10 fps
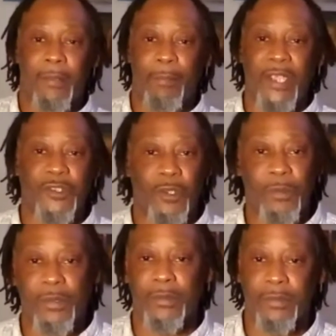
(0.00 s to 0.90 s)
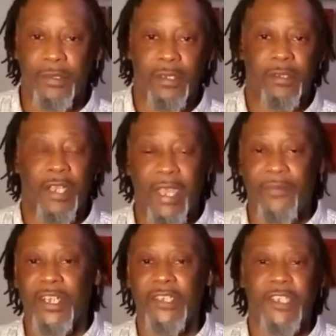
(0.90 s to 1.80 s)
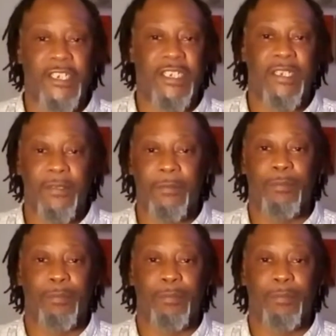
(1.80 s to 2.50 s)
based on the evidence that she,